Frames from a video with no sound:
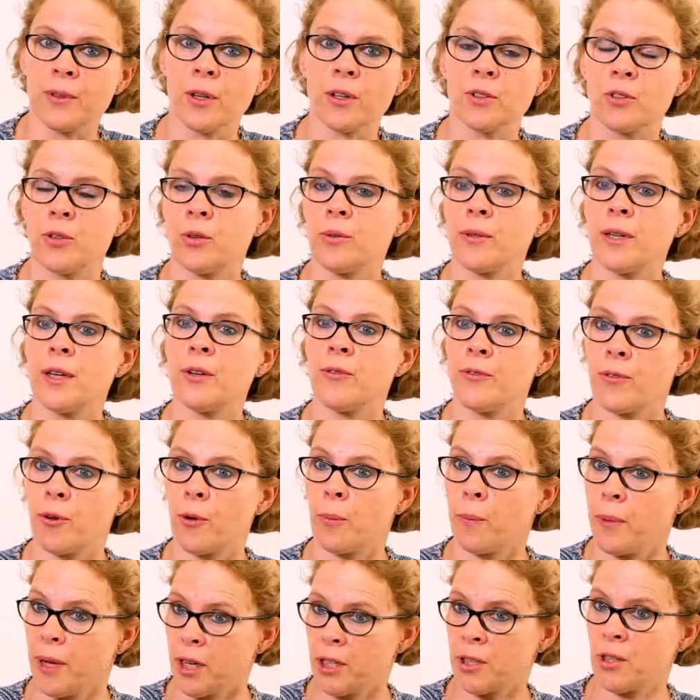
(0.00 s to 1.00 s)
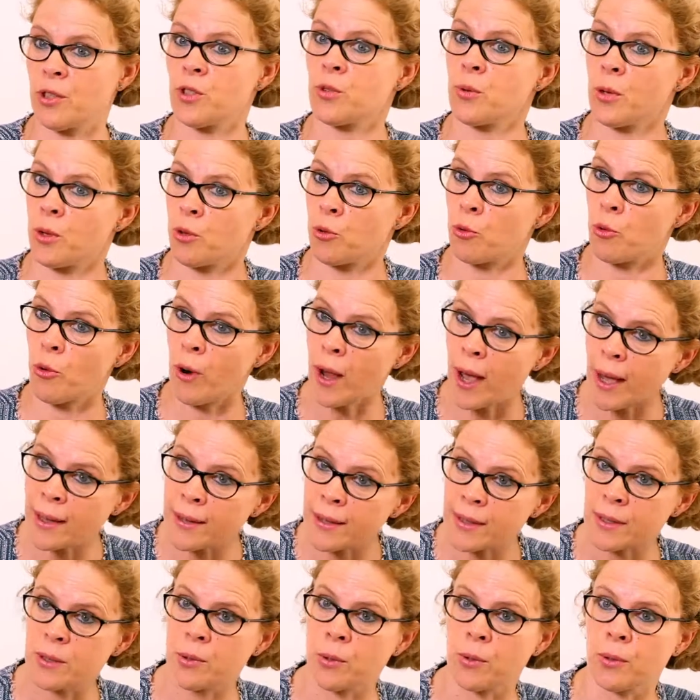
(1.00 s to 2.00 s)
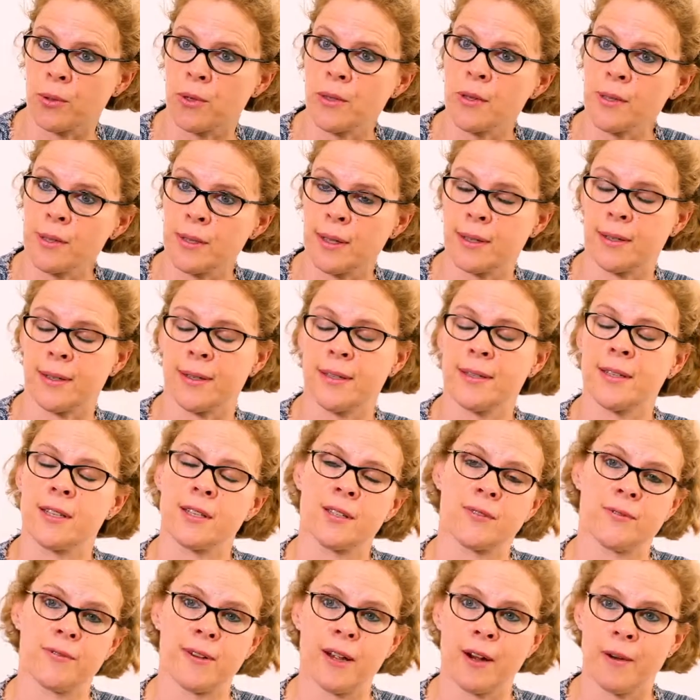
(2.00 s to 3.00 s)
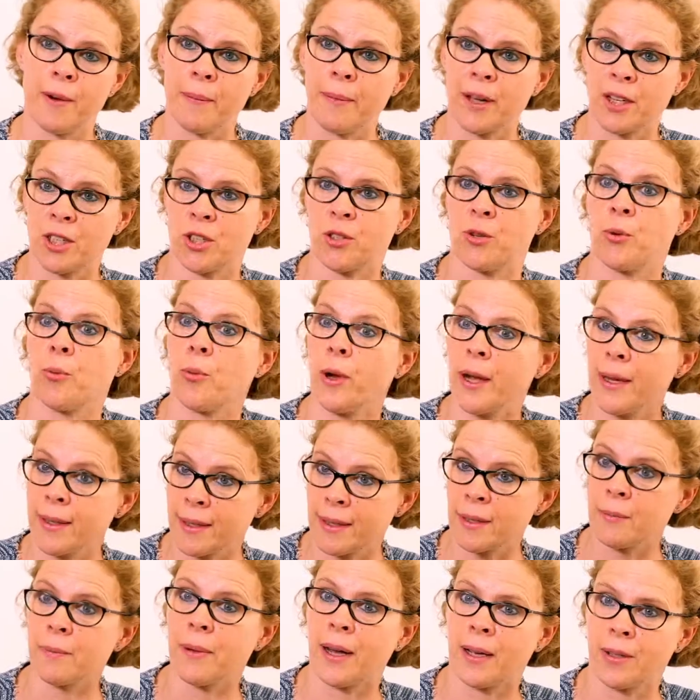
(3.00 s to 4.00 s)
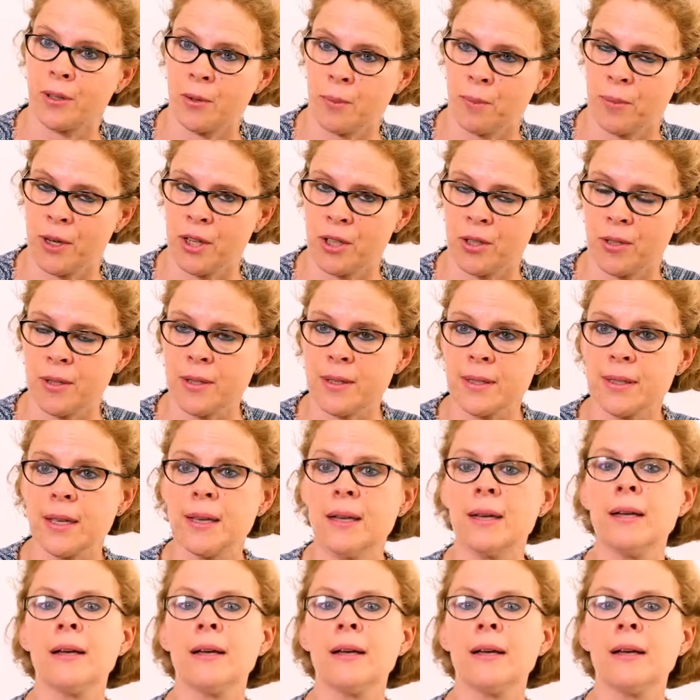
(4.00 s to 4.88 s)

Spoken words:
not only for patients with rare disorders, and this is very much awaited by the patients,